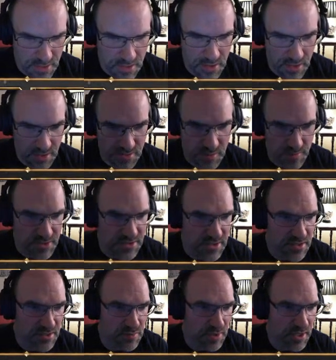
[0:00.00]
yeah, so
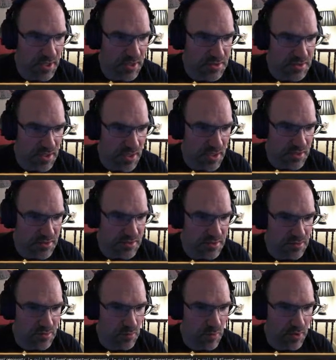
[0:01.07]
basically what I actually
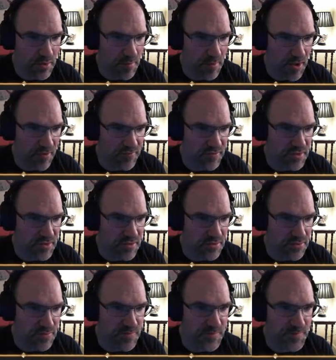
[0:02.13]
wound up having to
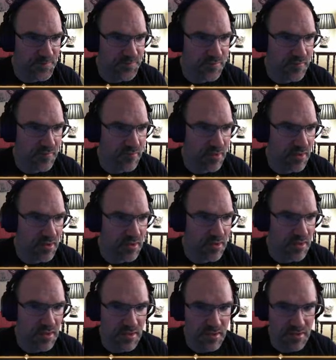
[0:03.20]
do
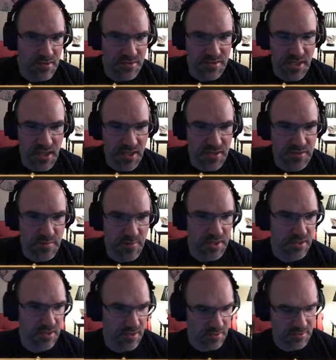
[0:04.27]
is I had to
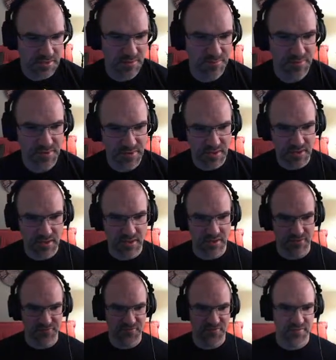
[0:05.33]
make something that kind
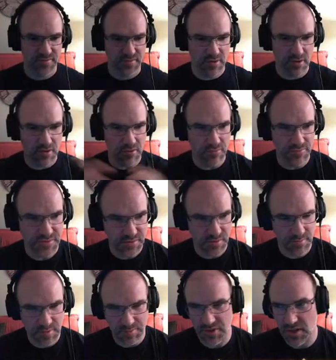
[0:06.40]
of all the
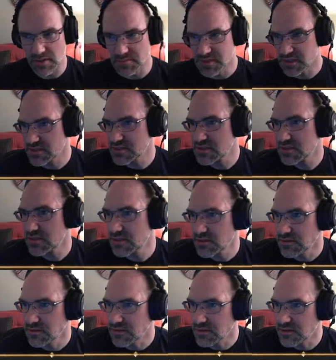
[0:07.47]
scriptable objects
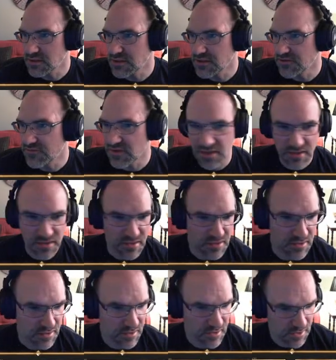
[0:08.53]
could live in.
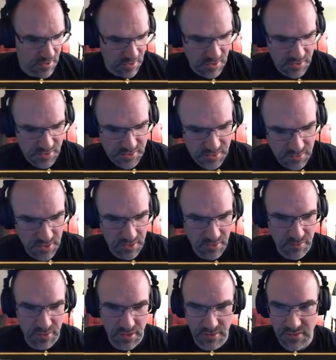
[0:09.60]
So I
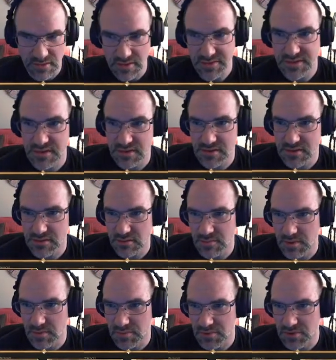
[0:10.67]
created this
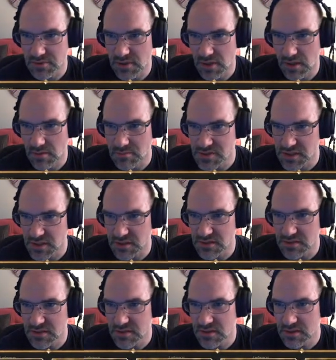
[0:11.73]
scriptable
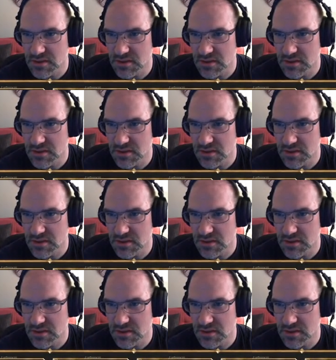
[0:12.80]
object.